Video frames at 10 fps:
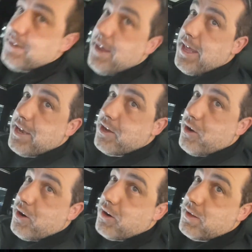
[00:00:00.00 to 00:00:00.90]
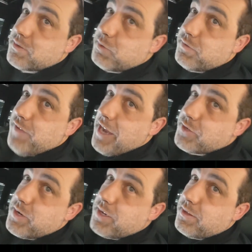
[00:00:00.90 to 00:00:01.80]
NA car that's with
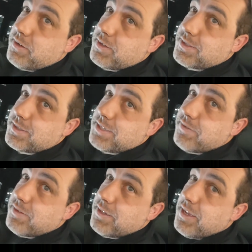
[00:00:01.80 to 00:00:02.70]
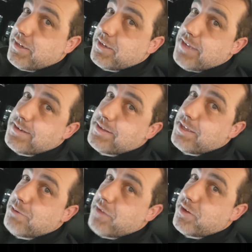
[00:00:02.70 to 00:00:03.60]
factory clearances and everything. I could technically
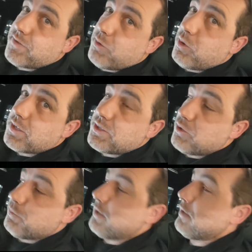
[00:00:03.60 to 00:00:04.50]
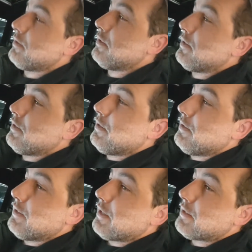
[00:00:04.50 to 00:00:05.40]
rev it if I wanted to, but
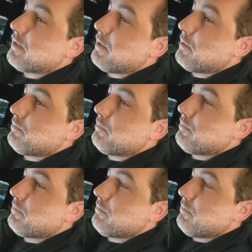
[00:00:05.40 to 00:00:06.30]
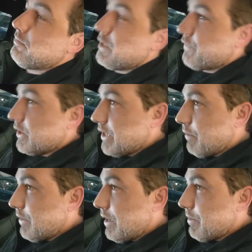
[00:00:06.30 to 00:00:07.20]
that's fucked up.
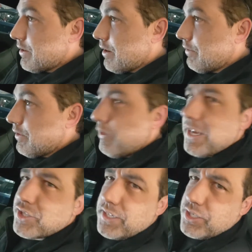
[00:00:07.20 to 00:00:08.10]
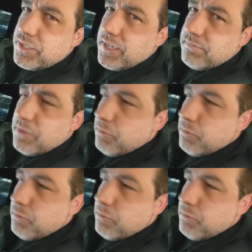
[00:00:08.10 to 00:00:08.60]
Name my car. Oh, I got check engine light. I